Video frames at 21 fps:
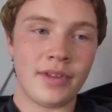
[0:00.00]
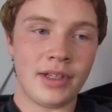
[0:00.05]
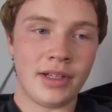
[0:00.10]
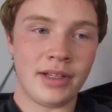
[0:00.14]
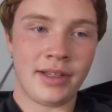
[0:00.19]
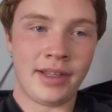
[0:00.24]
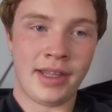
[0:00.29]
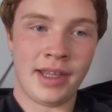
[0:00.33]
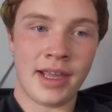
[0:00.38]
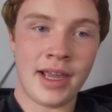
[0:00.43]

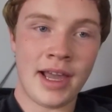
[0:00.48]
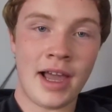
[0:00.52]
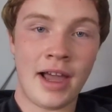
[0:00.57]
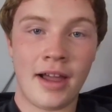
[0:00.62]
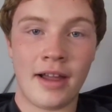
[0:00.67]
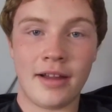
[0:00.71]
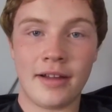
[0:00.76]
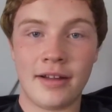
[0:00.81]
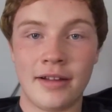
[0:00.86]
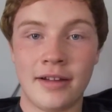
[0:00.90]

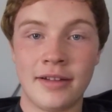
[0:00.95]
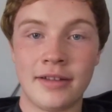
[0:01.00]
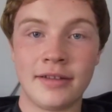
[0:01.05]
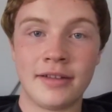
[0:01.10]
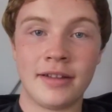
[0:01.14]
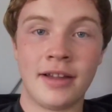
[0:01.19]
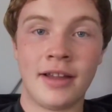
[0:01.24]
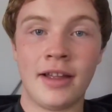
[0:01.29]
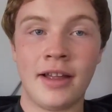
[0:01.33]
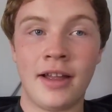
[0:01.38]
yeah,
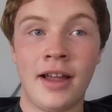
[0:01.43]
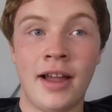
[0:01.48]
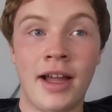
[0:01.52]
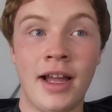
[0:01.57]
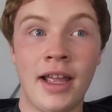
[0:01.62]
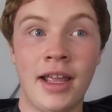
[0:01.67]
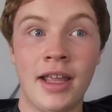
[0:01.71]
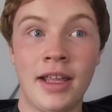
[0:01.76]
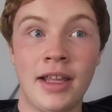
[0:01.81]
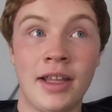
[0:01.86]

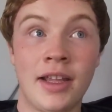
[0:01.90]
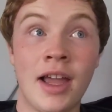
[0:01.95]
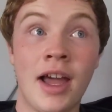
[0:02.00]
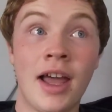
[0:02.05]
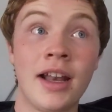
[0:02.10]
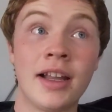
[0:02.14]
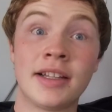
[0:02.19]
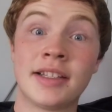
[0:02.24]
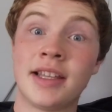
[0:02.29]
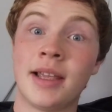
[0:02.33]
I
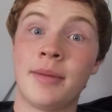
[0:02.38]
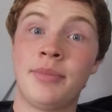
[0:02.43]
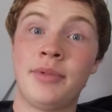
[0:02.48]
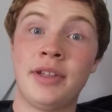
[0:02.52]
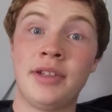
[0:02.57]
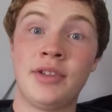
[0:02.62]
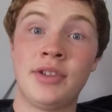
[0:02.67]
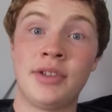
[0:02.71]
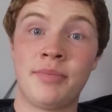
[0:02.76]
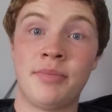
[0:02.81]
got
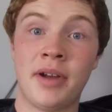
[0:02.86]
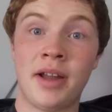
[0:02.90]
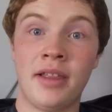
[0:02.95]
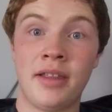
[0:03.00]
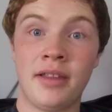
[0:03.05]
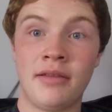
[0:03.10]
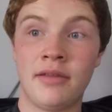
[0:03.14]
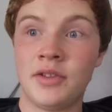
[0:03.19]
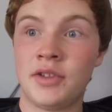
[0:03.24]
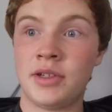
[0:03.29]
accepted just
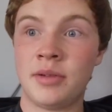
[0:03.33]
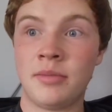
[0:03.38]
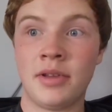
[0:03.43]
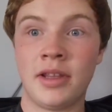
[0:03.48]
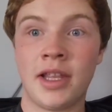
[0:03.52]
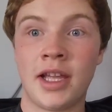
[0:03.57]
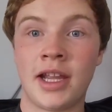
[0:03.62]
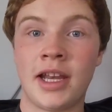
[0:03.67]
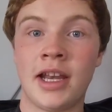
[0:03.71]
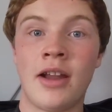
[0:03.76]
barely,
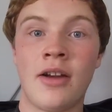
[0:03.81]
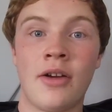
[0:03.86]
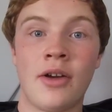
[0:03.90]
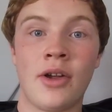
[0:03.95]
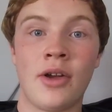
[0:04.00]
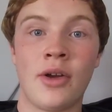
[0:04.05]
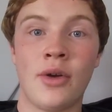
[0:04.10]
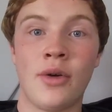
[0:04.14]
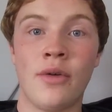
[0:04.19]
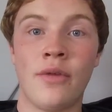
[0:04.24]
legitimately like an hour
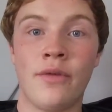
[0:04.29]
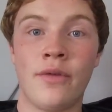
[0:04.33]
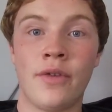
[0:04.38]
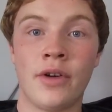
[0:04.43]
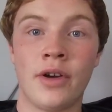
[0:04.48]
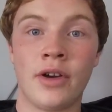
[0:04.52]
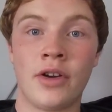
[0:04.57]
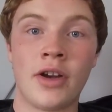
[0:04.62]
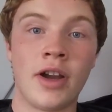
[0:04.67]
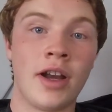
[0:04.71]
ago
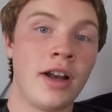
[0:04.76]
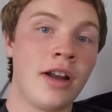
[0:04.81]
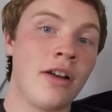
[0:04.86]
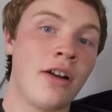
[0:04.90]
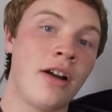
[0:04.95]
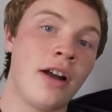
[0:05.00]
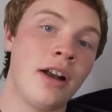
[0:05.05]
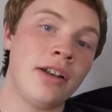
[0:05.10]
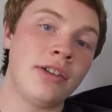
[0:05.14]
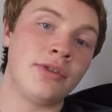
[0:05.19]
for a credit
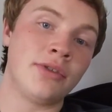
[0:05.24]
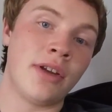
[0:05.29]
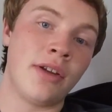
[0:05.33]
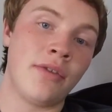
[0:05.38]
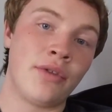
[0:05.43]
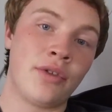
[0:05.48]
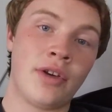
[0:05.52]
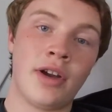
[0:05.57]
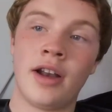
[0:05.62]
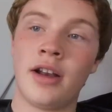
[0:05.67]
card. So I
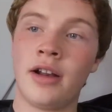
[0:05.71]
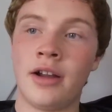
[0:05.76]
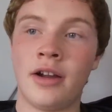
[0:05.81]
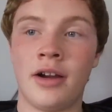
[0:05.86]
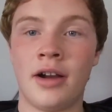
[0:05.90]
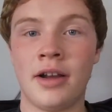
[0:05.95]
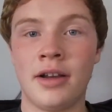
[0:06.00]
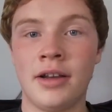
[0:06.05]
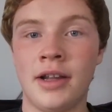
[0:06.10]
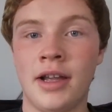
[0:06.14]
have a credit
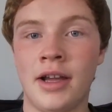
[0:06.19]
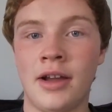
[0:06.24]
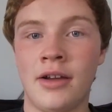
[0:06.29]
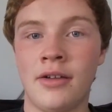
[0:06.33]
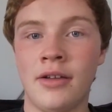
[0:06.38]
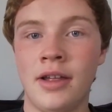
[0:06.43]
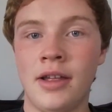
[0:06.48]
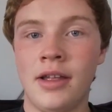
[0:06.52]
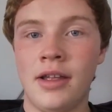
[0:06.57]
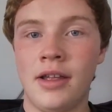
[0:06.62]
card
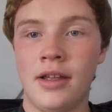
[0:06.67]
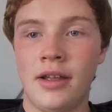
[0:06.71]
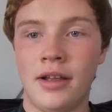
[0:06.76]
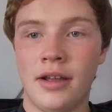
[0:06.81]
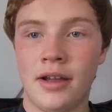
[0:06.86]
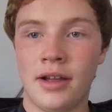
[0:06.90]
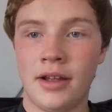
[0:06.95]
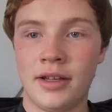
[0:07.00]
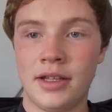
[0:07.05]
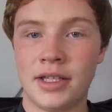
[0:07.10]
now,
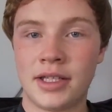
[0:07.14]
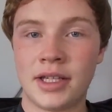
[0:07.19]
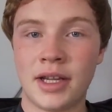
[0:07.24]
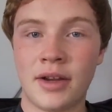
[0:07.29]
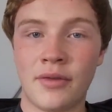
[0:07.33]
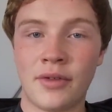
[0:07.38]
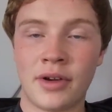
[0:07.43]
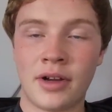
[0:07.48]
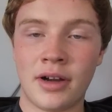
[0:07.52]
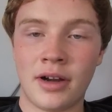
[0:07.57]
a
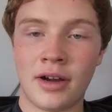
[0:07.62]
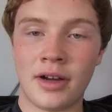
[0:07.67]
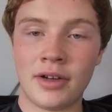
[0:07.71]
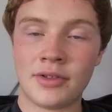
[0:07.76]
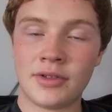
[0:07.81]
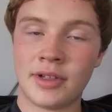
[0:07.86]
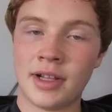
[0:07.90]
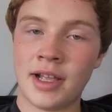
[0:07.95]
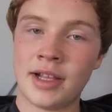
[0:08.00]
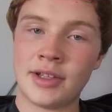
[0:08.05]
Discover
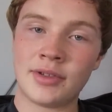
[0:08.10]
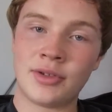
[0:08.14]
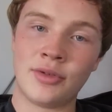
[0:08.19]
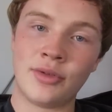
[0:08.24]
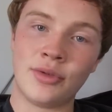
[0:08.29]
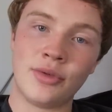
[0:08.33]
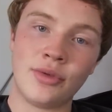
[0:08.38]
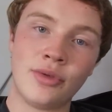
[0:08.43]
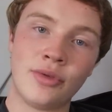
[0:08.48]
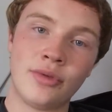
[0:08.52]
card. So that's
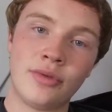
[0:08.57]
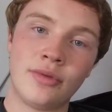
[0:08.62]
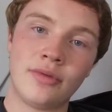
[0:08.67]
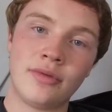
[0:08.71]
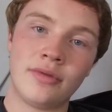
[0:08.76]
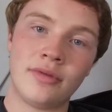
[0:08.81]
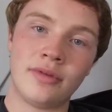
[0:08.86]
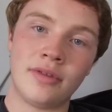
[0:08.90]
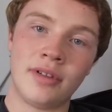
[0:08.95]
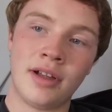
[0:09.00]
cool.
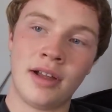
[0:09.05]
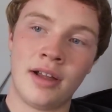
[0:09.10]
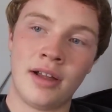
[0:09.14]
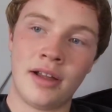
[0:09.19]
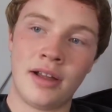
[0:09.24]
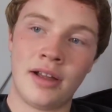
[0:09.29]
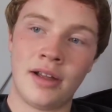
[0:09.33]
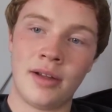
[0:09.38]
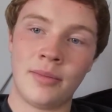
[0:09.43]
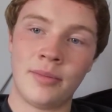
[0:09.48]

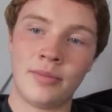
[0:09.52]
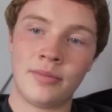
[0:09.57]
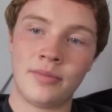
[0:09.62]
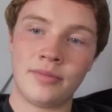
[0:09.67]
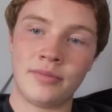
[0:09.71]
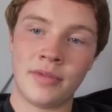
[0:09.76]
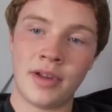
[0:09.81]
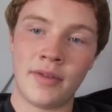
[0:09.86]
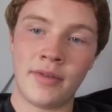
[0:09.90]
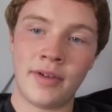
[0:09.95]

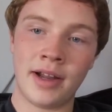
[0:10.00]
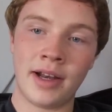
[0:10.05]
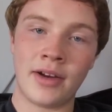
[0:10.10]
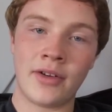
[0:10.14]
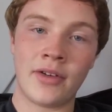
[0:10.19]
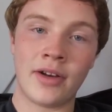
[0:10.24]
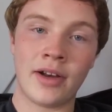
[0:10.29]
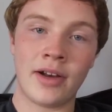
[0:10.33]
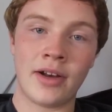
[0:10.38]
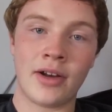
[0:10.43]
Never had a
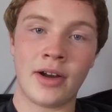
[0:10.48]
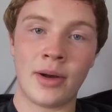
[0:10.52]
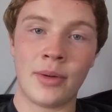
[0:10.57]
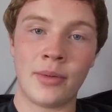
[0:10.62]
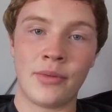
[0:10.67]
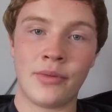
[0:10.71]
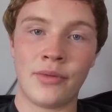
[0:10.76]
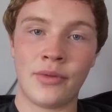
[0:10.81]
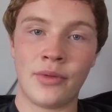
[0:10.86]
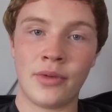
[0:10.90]
credit
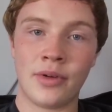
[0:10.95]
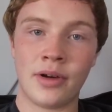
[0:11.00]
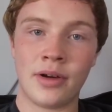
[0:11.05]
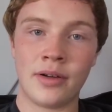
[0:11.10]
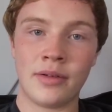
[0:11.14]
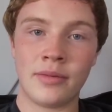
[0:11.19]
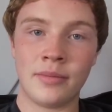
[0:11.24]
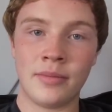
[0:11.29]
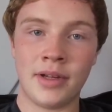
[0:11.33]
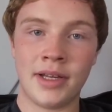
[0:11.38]
card
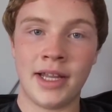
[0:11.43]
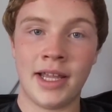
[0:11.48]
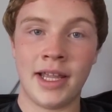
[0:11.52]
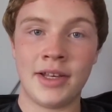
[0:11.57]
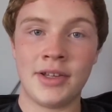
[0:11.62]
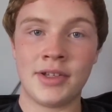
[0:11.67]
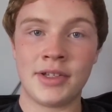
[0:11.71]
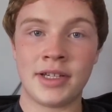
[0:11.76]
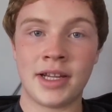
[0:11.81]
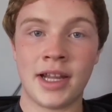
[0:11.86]
before. My
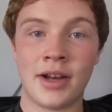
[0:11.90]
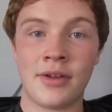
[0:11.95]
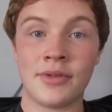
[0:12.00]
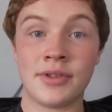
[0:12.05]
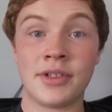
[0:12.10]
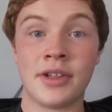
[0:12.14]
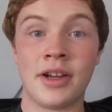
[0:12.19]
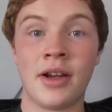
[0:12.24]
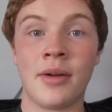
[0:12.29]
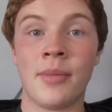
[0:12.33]
dad just kind of
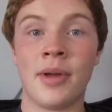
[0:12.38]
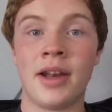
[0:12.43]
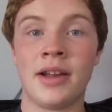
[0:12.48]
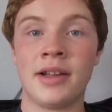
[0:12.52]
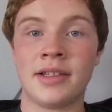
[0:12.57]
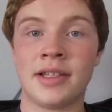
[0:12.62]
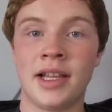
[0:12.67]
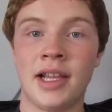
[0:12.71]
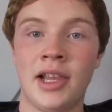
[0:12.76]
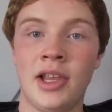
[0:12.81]
was talking about it.
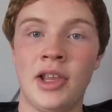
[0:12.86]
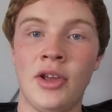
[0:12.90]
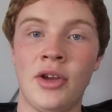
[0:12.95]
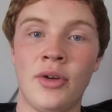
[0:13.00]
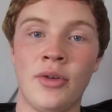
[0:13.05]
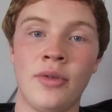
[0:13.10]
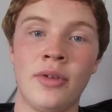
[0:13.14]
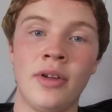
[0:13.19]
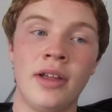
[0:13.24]
He's like, "Yo,